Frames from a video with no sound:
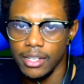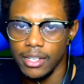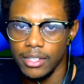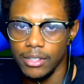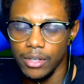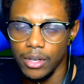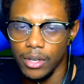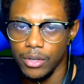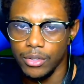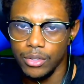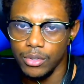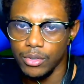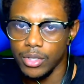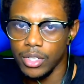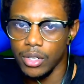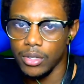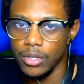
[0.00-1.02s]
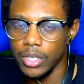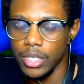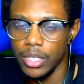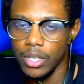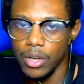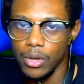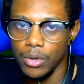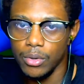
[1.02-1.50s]
You know, you can only
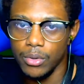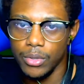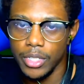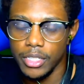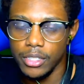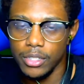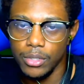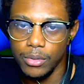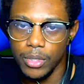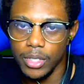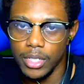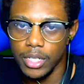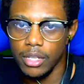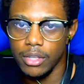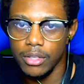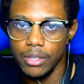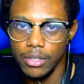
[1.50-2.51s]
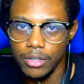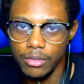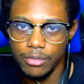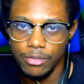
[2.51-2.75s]
go into another